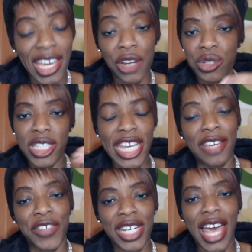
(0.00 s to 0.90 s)
I cannot
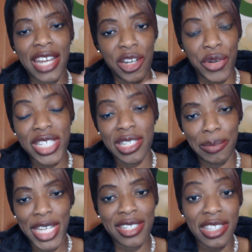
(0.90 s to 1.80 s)
even
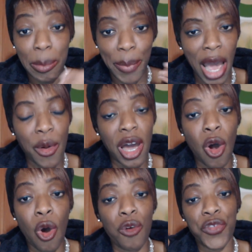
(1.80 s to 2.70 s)
underestimate the
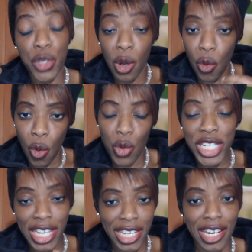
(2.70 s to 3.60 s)
power of your
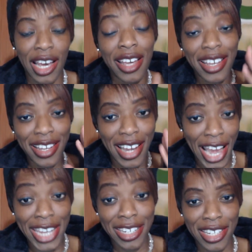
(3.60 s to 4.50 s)
own inner
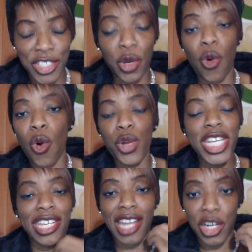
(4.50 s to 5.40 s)
guidance, your
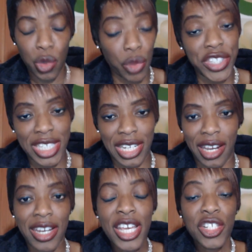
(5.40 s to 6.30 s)
own inner North
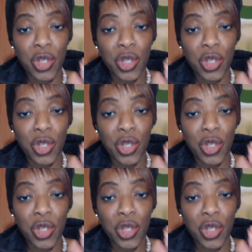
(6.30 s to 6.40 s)
Star.